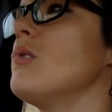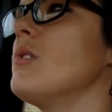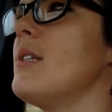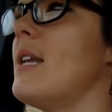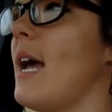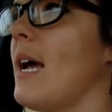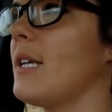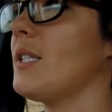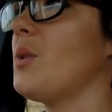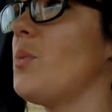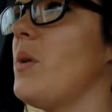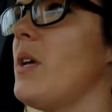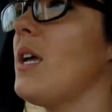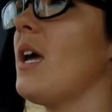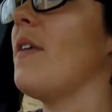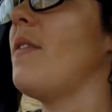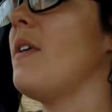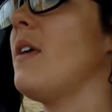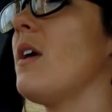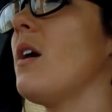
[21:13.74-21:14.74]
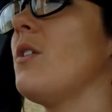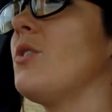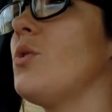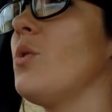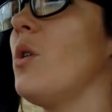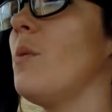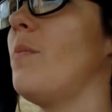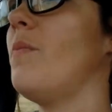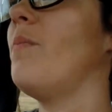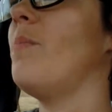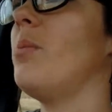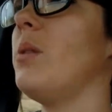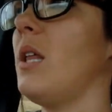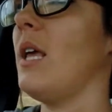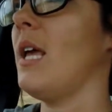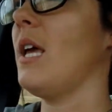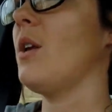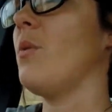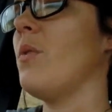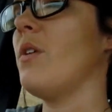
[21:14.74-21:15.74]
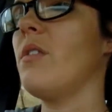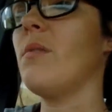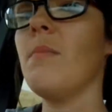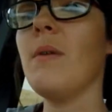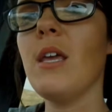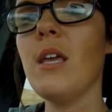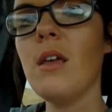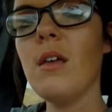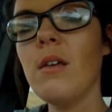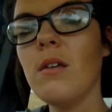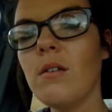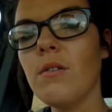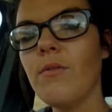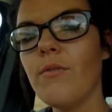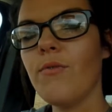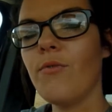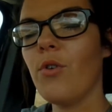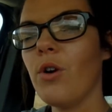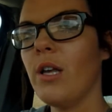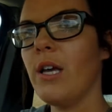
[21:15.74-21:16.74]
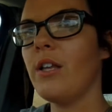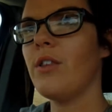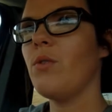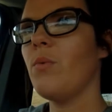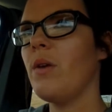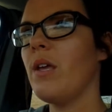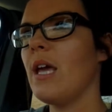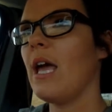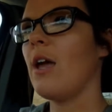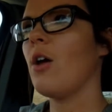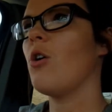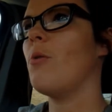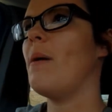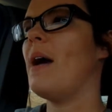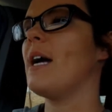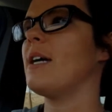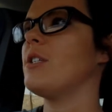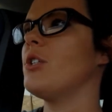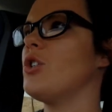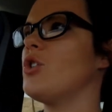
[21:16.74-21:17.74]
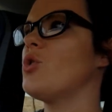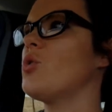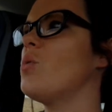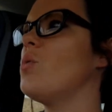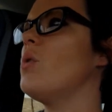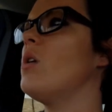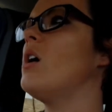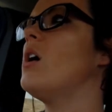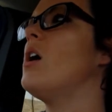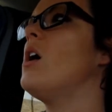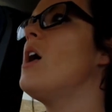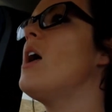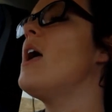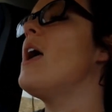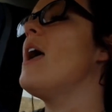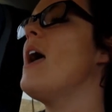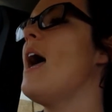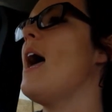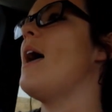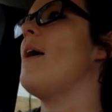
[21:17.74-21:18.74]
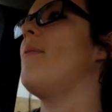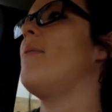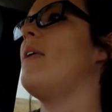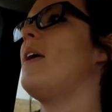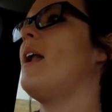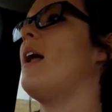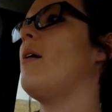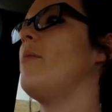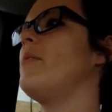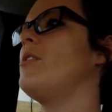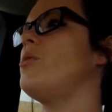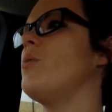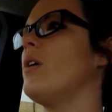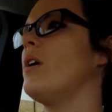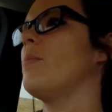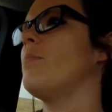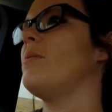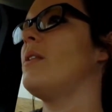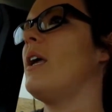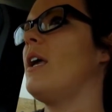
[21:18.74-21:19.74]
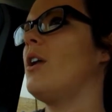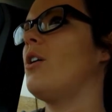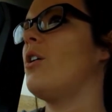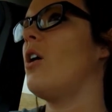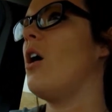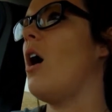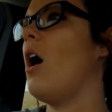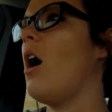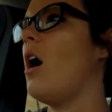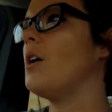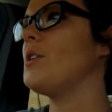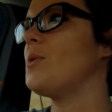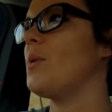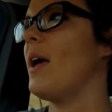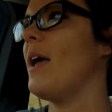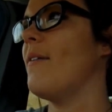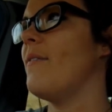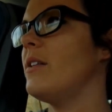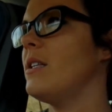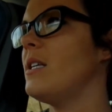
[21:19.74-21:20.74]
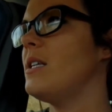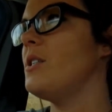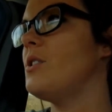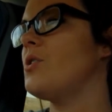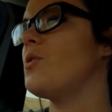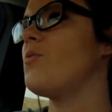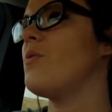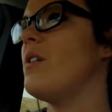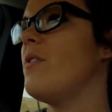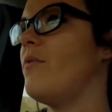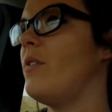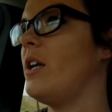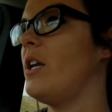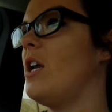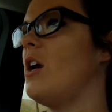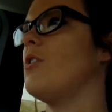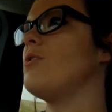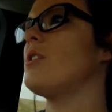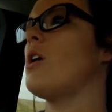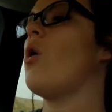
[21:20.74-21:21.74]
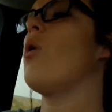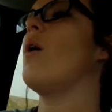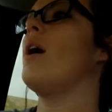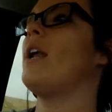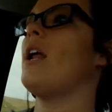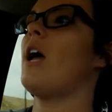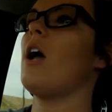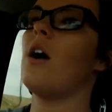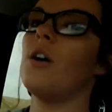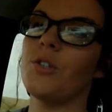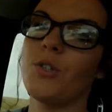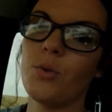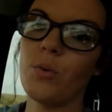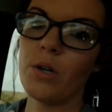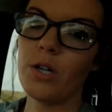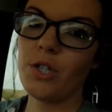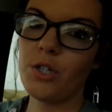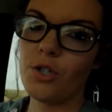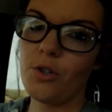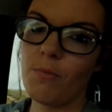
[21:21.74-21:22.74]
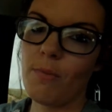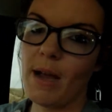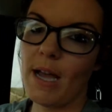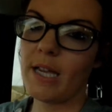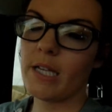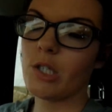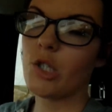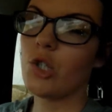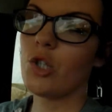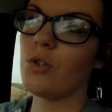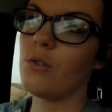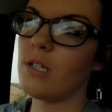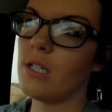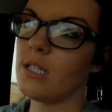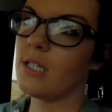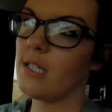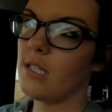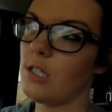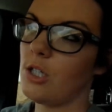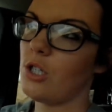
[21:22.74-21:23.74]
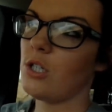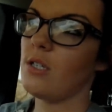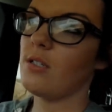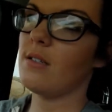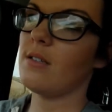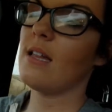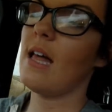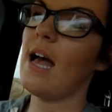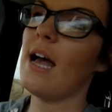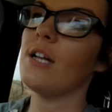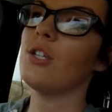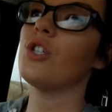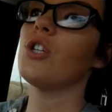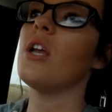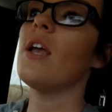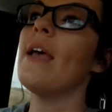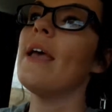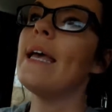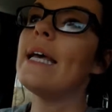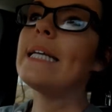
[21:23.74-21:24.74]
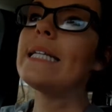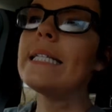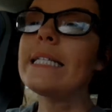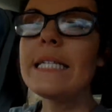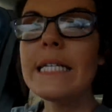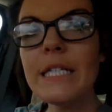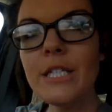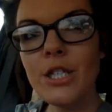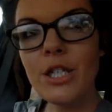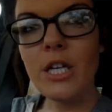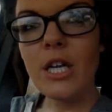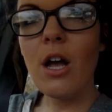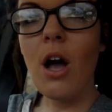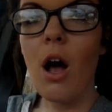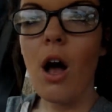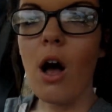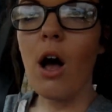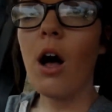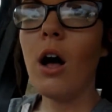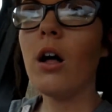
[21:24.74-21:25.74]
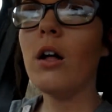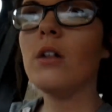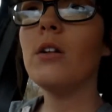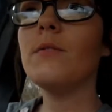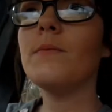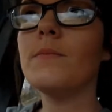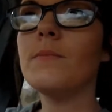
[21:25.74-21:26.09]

Next week, I think I'll do a plan with me for like the week I go back to school and then I'll be doing a planner haul so I have at least three videos oh and I also want to do my student teaching slash teaching hall,